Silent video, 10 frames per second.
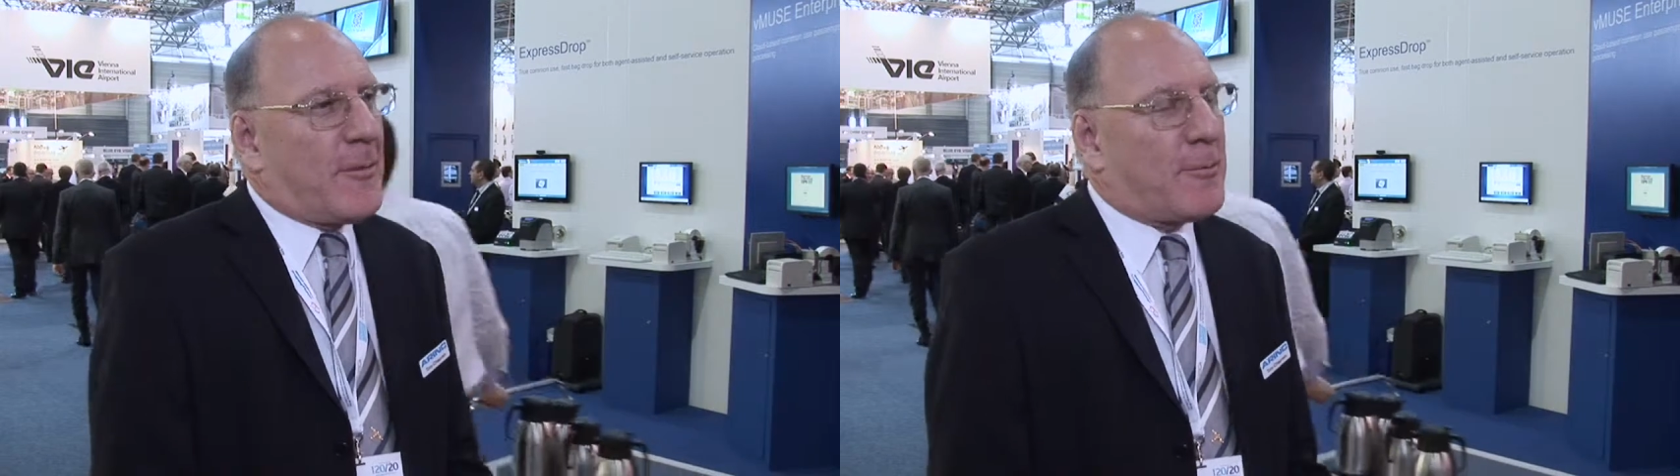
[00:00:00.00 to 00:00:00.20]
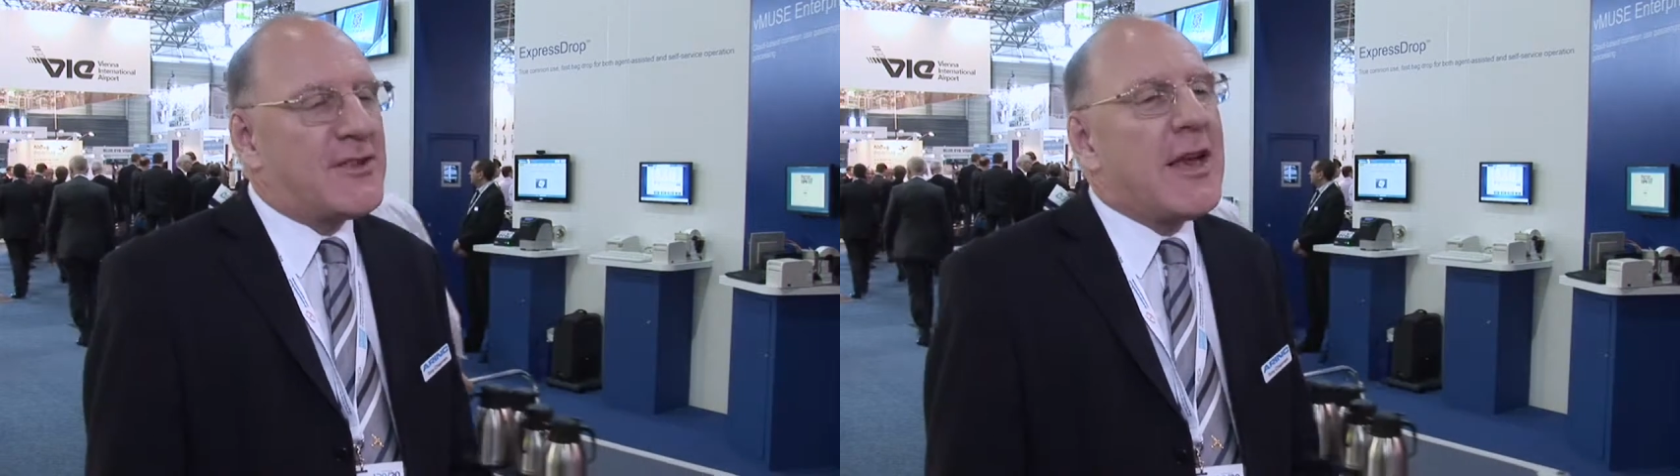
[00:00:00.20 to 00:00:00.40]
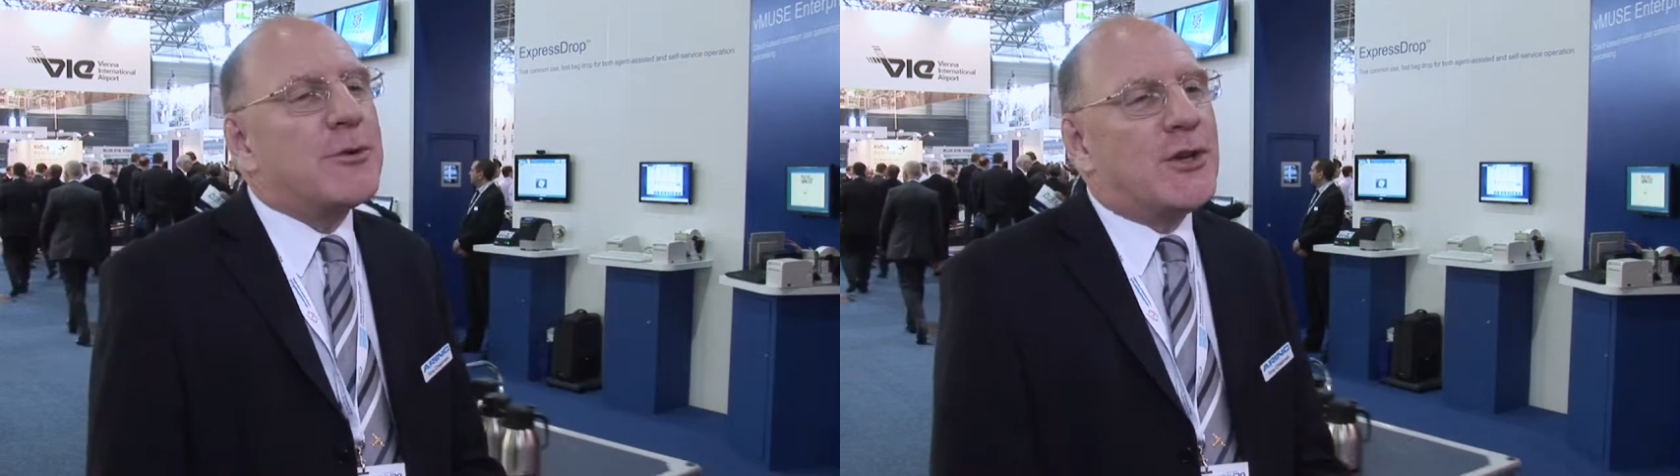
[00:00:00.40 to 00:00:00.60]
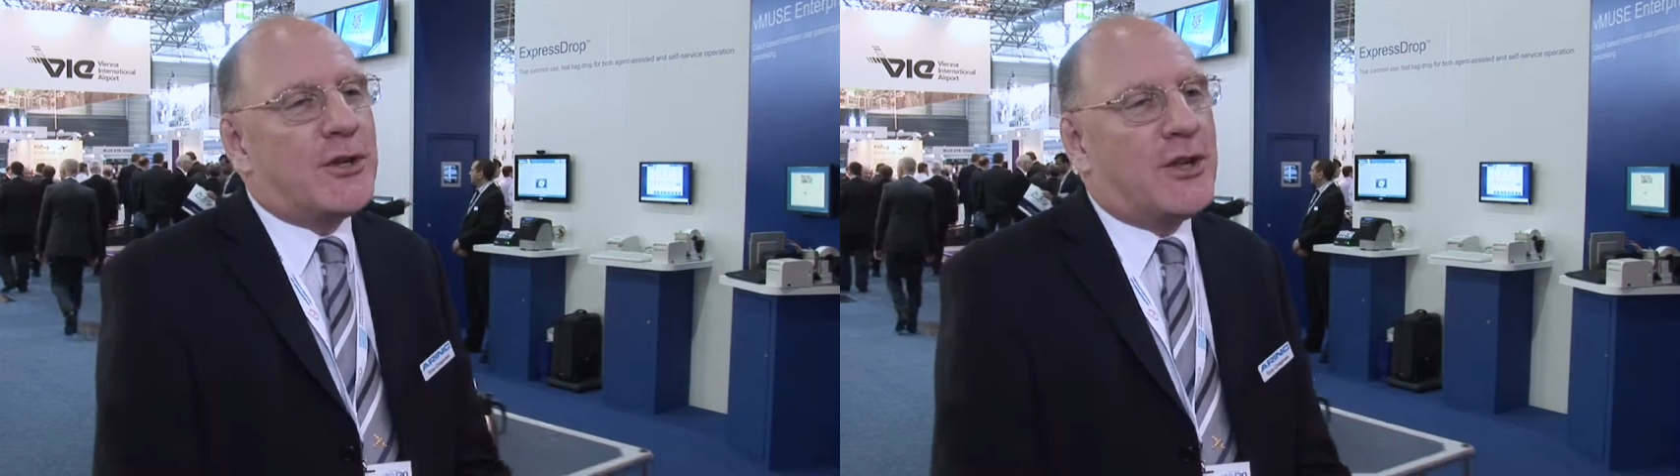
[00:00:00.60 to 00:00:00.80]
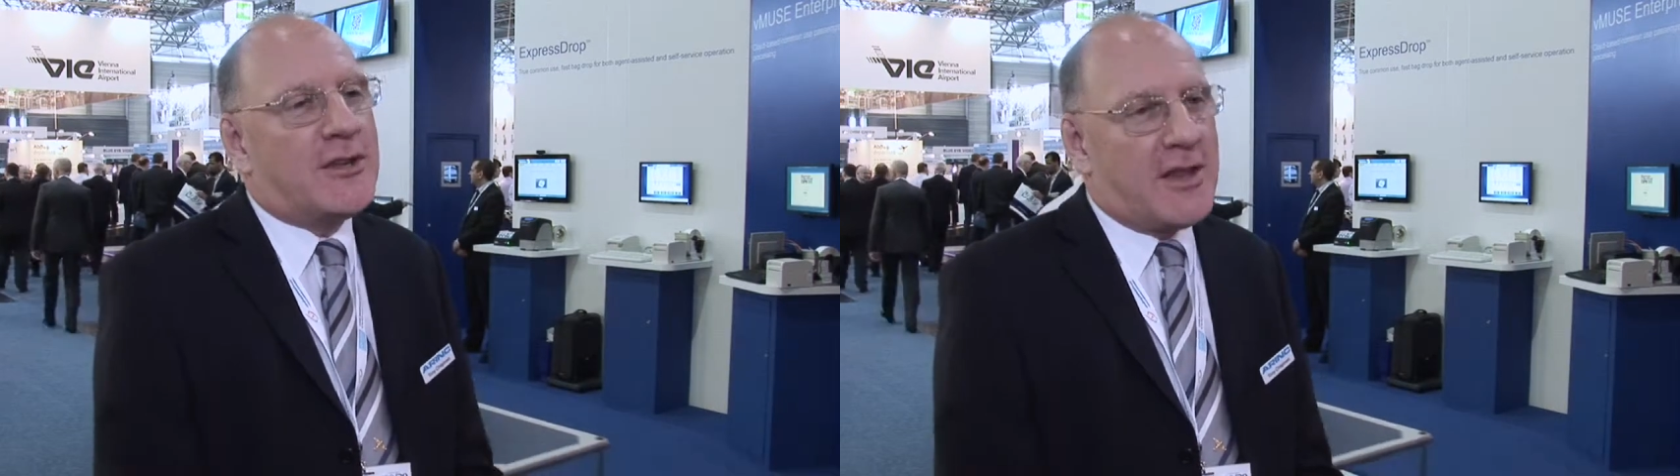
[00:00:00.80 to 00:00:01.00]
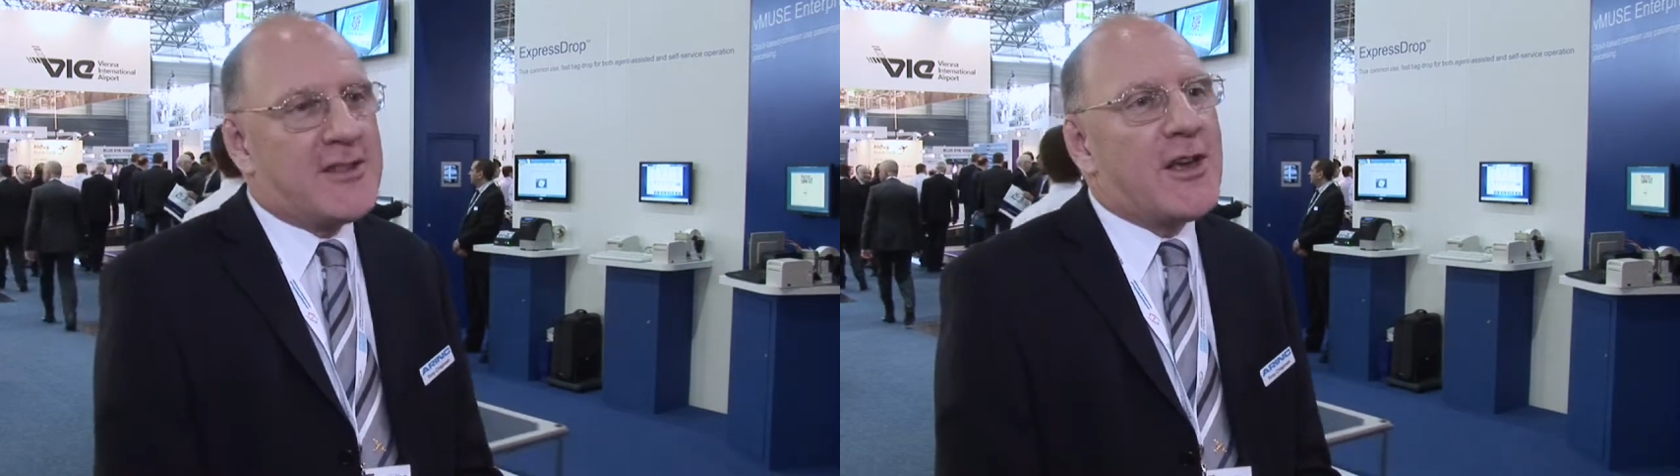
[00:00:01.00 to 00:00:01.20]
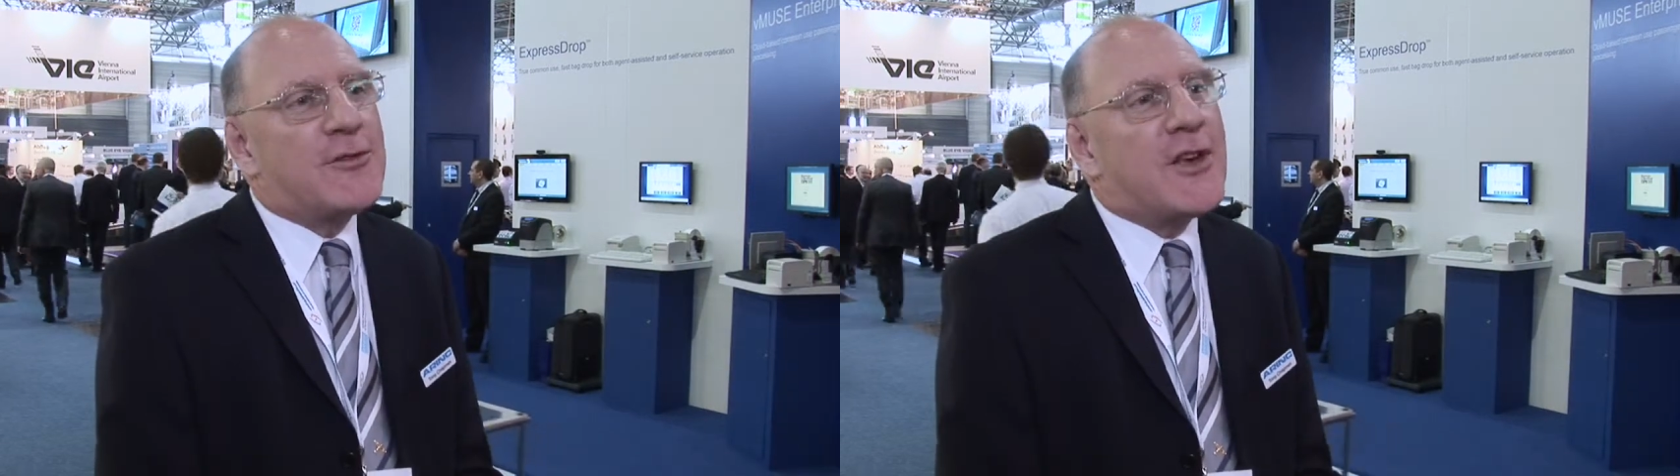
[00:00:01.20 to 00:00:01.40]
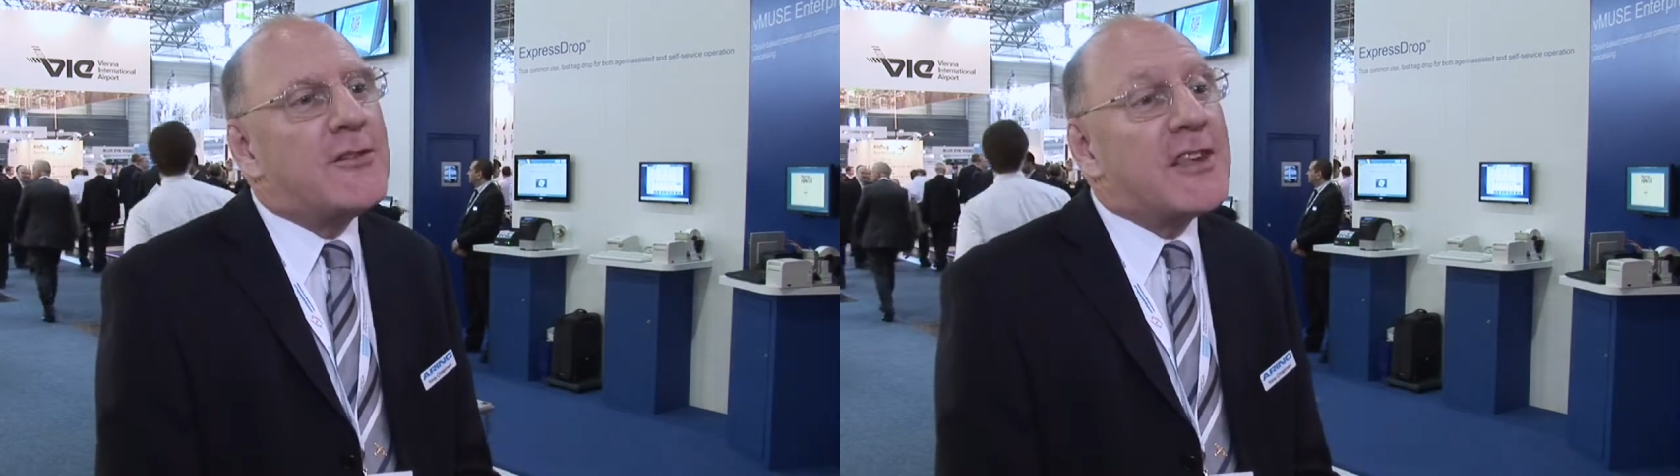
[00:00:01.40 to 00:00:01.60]
perception that
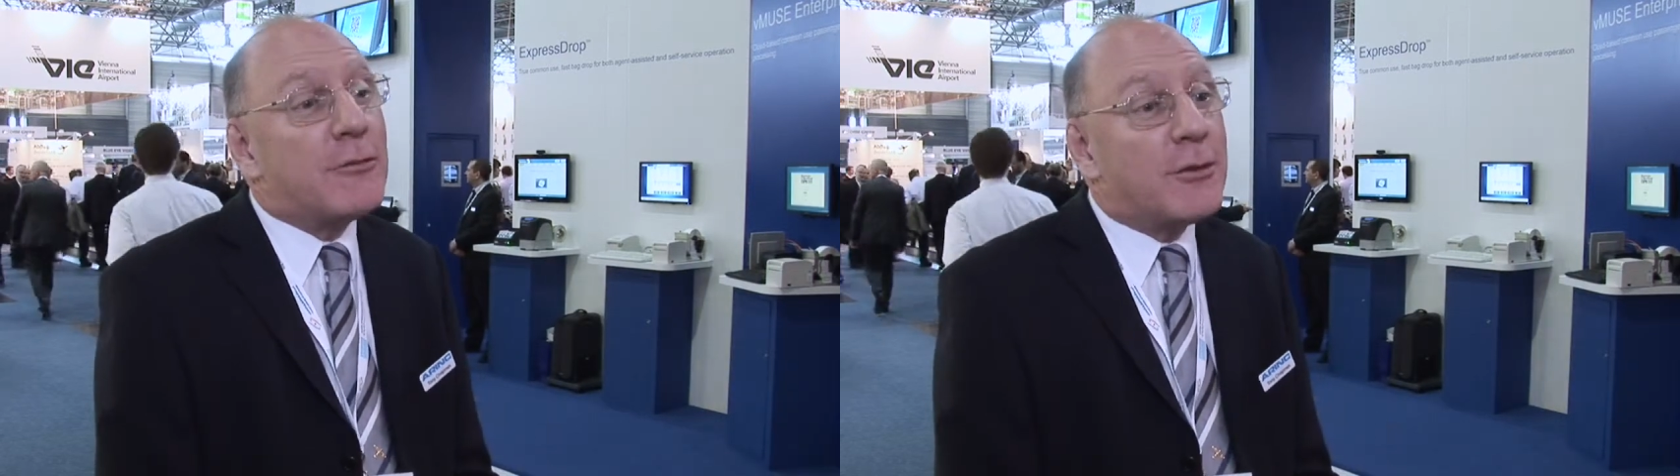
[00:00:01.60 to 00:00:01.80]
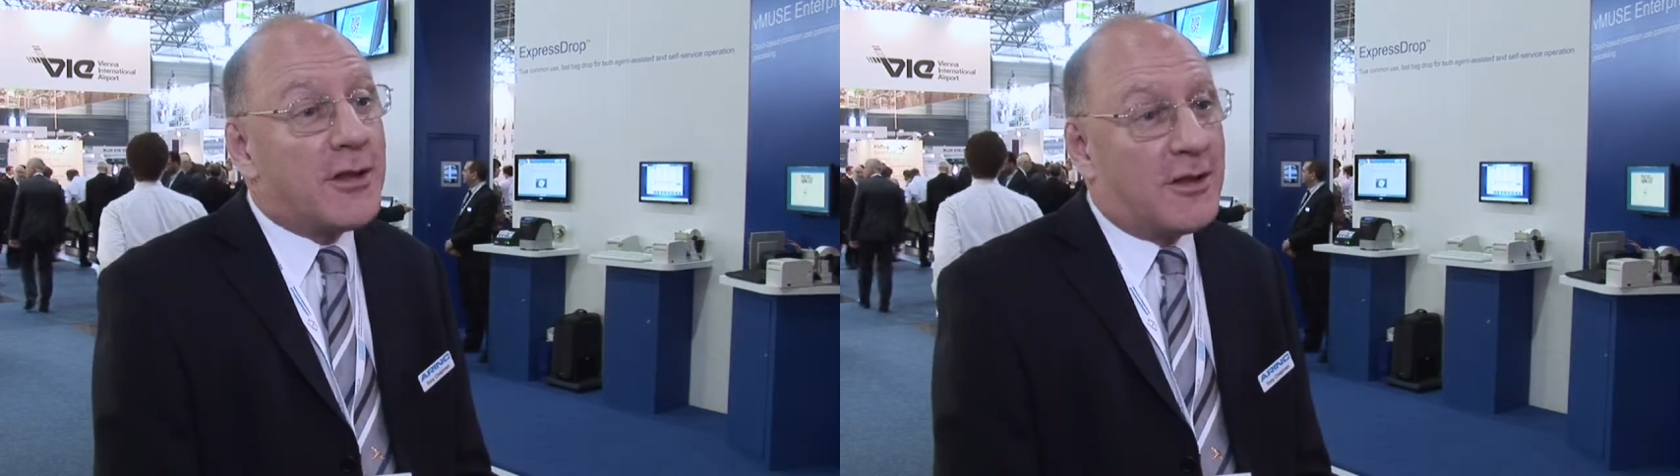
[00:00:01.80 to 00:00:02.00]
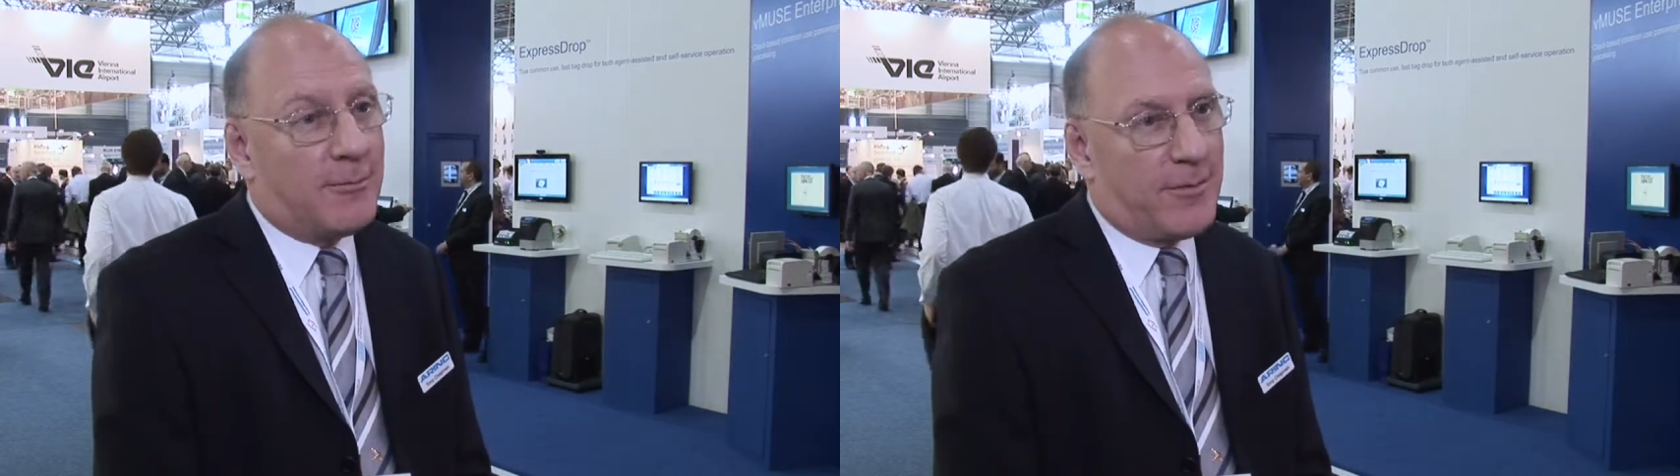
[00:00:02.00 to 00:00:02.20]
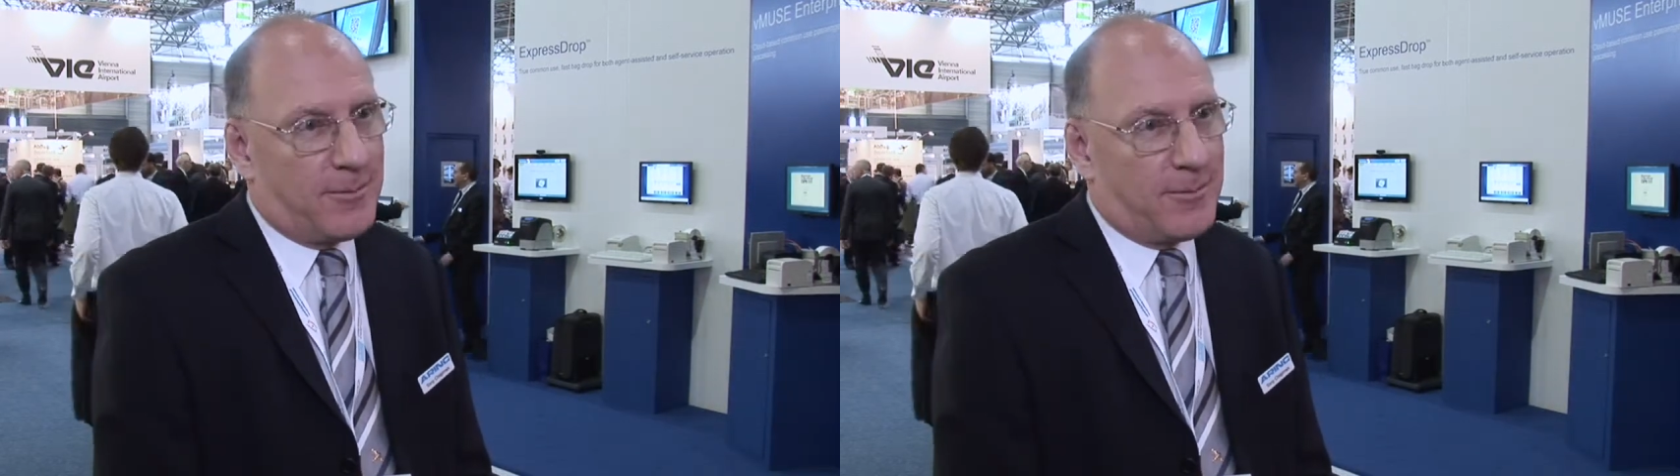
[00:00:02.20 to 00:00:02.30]
self-service everything,